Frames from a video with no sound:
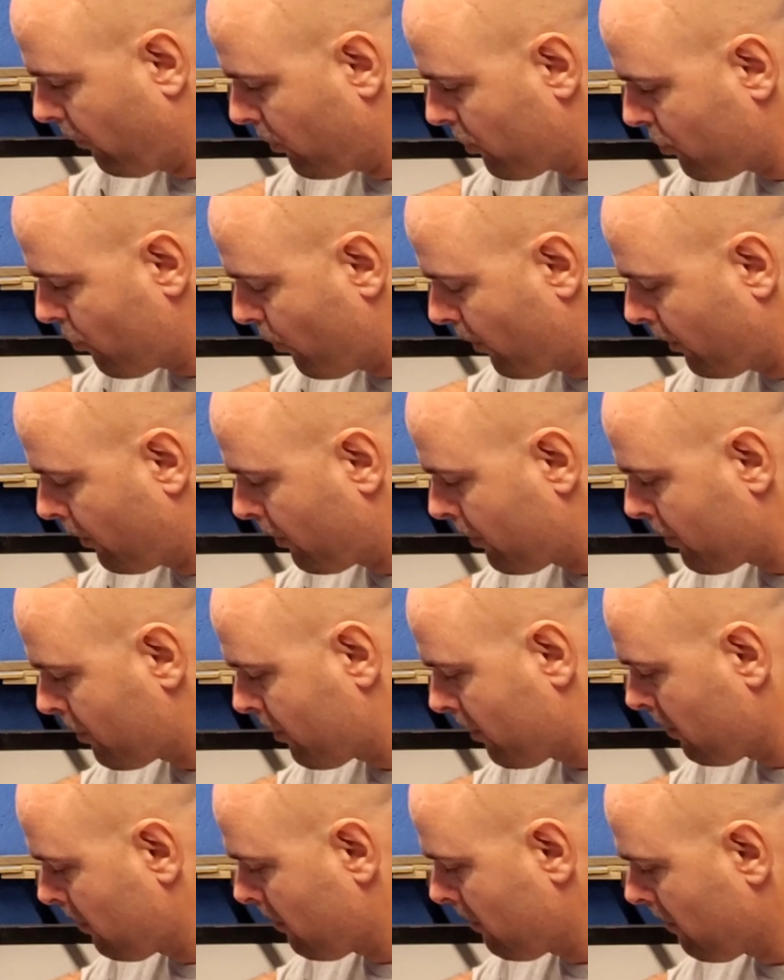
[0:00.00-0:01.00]
for joiners
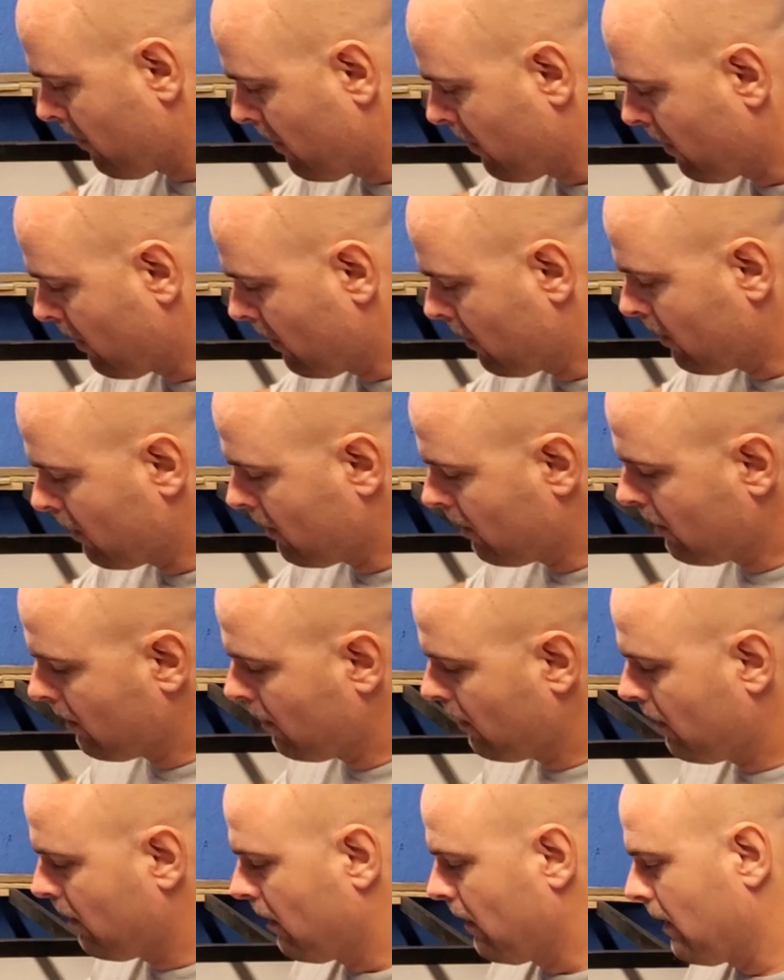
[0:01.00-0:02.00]
and
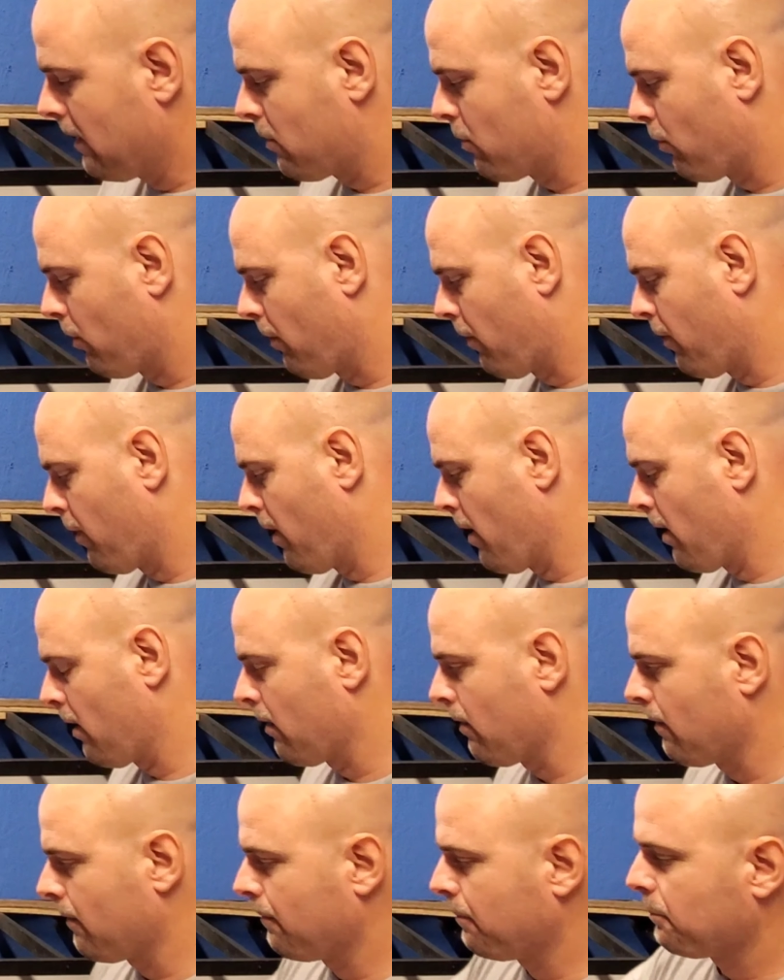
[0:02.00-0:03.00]
that sort of
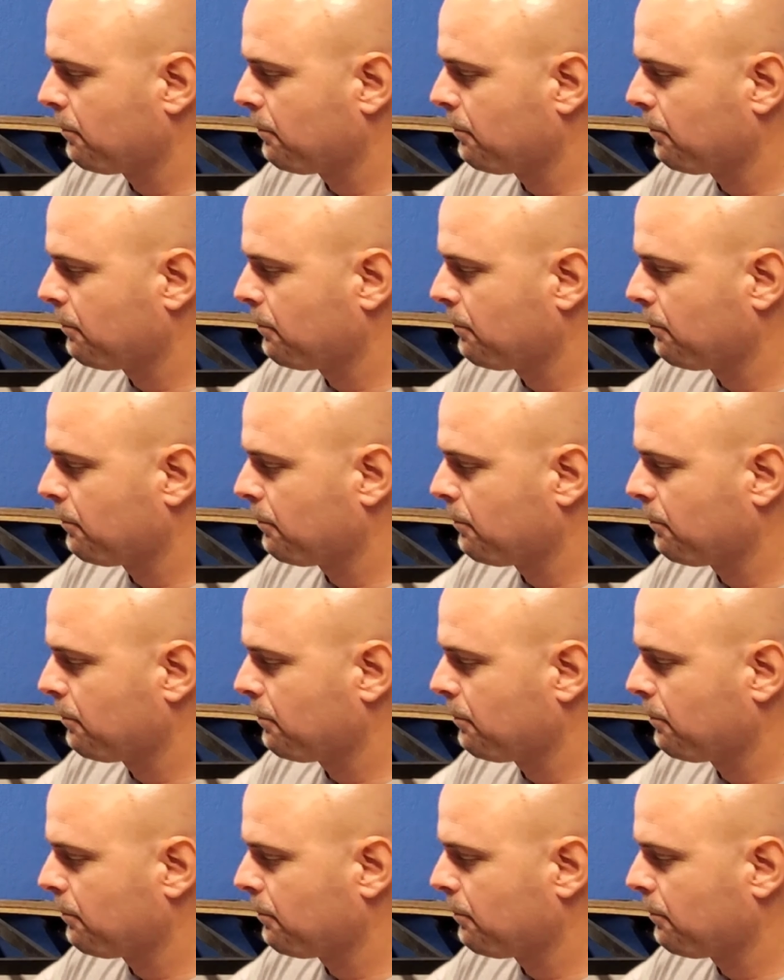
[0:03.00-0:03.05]
thing.